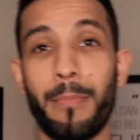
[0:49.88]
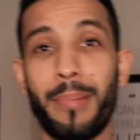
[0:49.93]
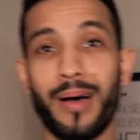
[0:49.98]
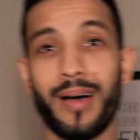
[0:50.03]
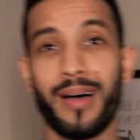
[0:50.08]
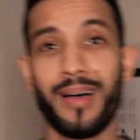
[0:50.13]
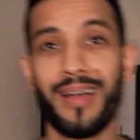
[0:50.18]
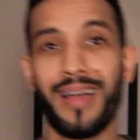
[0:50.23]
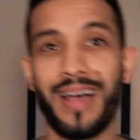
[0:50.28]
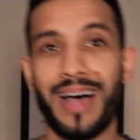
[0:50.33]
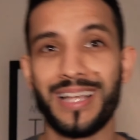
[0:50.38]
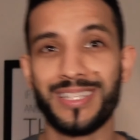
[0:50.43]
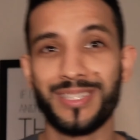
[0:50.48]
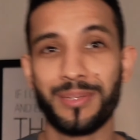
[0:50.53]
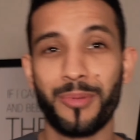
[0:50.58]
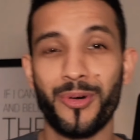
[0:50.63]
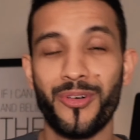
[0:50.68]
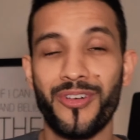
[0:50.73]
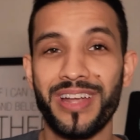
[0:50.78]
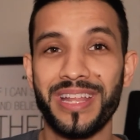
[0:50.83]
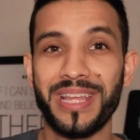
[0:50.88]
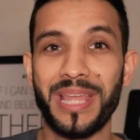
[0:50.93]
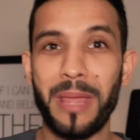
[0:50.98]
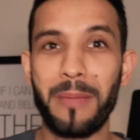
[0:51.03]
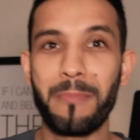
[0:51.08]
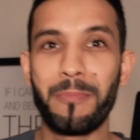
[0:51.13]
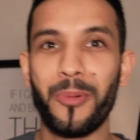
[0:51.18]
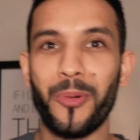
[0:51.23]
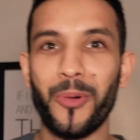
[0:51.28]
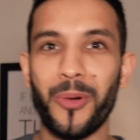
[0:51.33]
But as I'm already
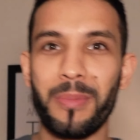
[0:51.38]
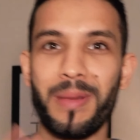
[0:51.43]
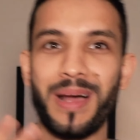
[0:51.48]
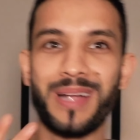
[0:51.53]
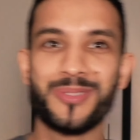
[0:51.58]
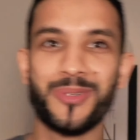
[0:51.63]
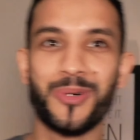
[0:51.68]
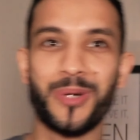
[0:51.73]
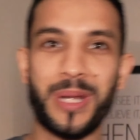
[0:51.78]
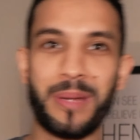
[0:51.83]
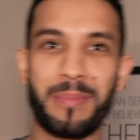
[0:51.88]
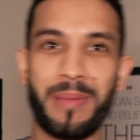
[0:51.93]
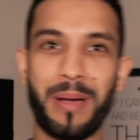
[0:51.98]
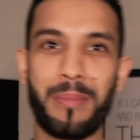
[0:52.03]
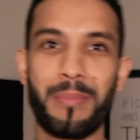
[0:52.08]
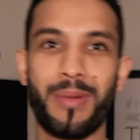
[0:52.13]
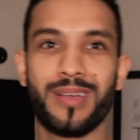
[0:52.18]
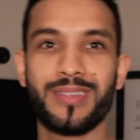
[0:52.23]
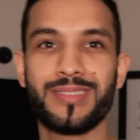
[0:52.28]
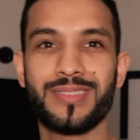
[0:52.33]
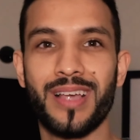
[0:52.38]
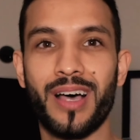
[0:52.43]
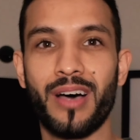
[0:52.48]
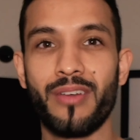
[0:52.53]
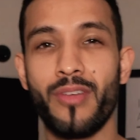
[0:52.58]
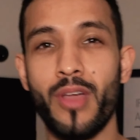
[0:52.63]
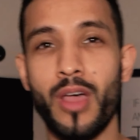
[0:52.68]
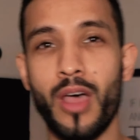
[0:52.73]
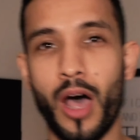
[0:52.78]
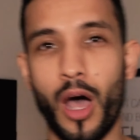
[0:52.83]
getting bored about talking about
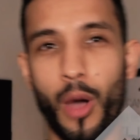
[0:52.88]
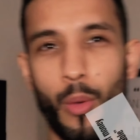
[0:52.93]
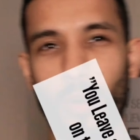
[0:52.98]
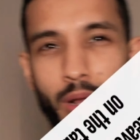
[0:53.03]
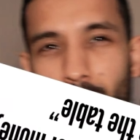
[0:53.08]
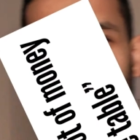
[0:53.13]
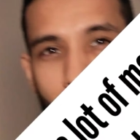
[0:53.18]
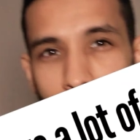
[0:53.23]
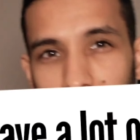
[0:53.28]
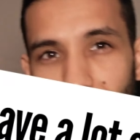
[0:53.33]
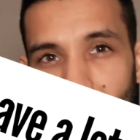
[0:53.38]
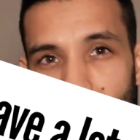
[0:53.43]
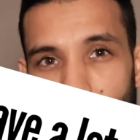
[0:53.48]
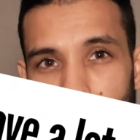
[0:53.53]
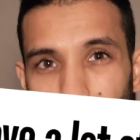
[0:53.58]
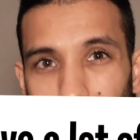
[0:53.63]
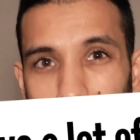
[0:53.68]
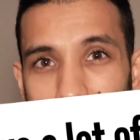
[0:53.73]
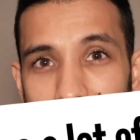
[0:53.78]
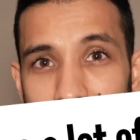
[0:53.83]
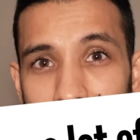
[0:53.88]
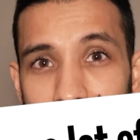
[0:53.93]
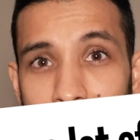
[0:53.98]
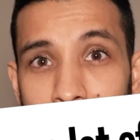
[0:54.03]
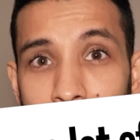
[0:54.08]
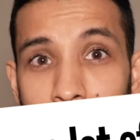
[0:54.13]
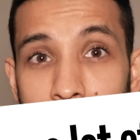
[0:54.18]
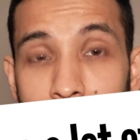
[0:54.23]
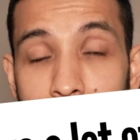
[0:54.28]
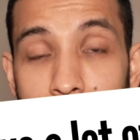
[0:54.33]
myself, I want to kind of explain
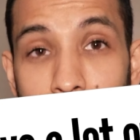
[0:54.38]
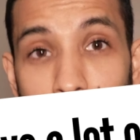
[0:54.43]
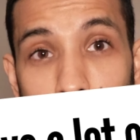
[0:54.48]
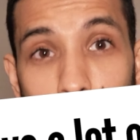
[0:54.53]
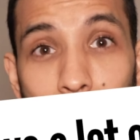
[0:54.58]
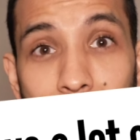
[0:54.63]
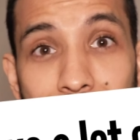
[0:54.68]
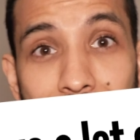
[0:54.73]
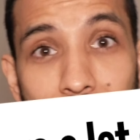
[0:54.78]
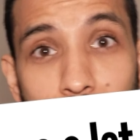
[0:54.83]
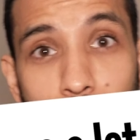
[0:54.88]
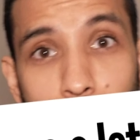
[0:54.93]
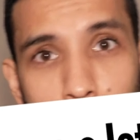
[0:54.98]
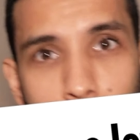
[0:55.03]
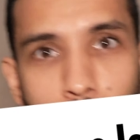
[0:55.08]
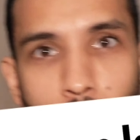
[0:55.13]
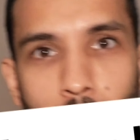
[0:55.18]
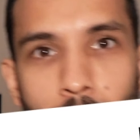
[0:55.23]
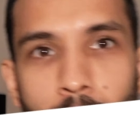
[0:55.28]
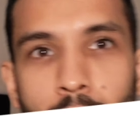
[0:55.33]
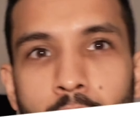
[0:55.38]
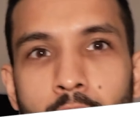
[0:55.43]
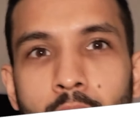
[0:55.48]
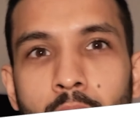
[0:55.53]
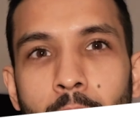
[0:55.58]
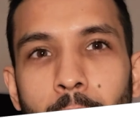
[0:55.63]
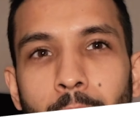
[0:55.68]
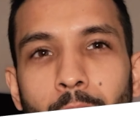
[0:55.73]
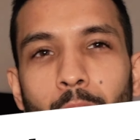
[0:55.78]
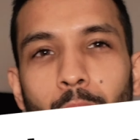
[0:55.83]
not only that quote,
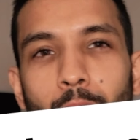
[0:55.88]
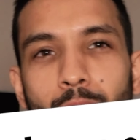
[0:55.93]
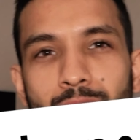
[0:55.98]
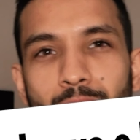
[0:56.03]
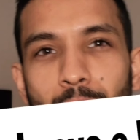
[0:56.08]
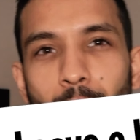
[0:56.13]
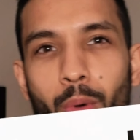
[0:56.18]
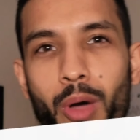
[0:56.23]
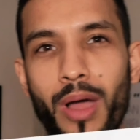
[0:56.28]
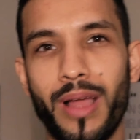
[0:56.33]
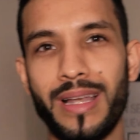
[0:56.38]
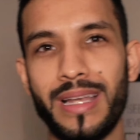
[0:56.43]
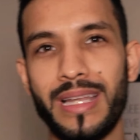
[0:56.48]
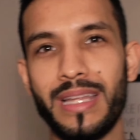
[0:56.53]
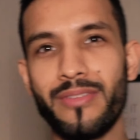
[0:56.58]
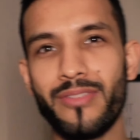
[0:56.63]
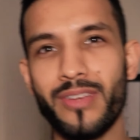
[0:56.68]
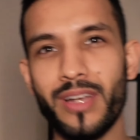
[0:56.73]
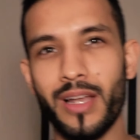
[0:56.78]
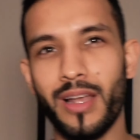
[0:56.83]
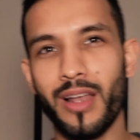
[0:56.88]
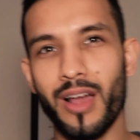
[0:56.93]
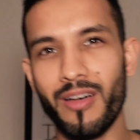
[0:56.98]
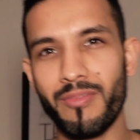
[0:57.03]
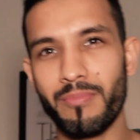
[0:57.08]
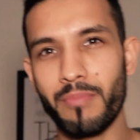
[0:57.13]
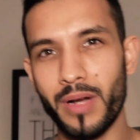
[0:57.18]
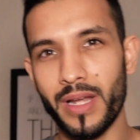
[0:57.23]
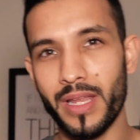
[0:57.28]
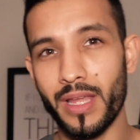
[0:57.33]
but also why leaving a lot
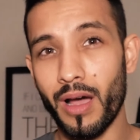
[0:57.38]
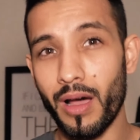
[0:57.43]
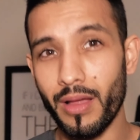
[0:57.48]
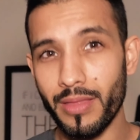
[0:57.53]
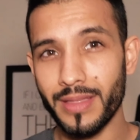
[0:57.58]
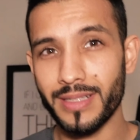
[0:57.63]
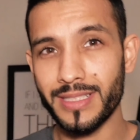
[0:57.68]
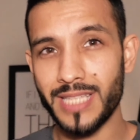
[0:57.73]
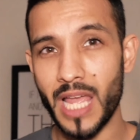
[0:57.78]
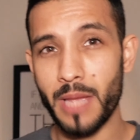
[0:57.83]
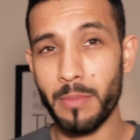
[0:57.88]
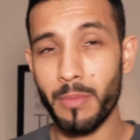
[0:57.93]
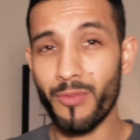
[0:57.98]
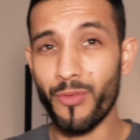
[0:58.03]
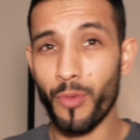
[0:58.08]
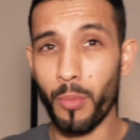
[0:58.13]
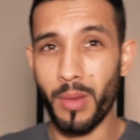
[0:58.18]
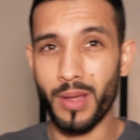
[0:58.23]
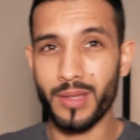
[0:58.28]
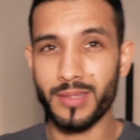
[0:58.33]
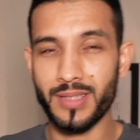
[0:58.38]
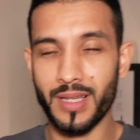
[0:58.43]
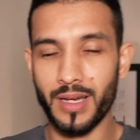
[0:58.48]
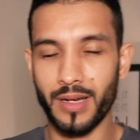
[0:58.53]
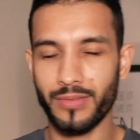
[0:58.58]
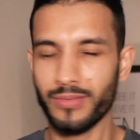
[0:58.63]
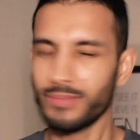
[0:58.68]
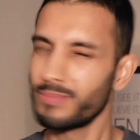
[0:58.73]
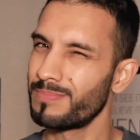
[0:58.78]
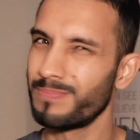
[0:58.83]
of money on the table for
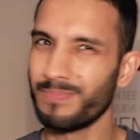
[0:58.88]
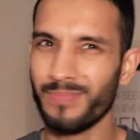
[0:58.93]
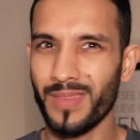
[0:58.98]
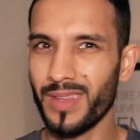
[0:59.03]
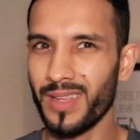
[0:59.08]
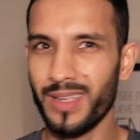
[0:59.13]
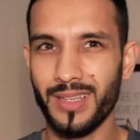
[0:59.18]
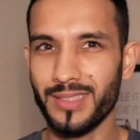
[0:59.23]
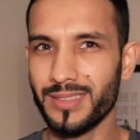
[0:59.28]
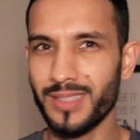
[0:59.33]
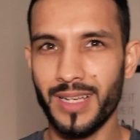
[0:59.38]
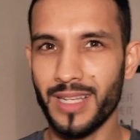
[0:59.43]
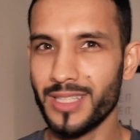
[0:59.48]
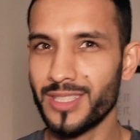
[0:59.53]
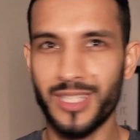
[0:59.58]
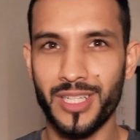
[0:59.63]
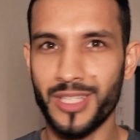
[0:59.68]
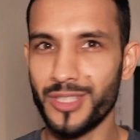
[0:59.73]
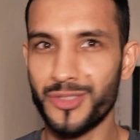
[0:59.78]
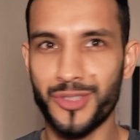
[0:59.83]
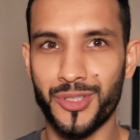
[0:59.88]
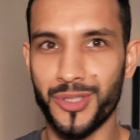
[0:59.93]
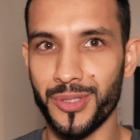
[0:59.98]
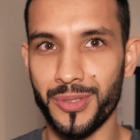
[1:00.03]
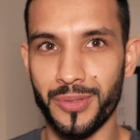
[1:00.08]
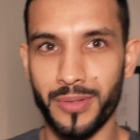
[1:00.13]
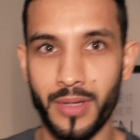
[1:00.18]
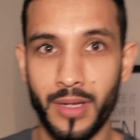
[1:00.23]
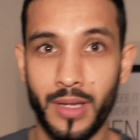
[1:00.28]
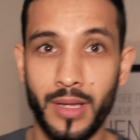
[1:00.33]
myself isn't actually
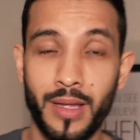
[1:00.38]
true.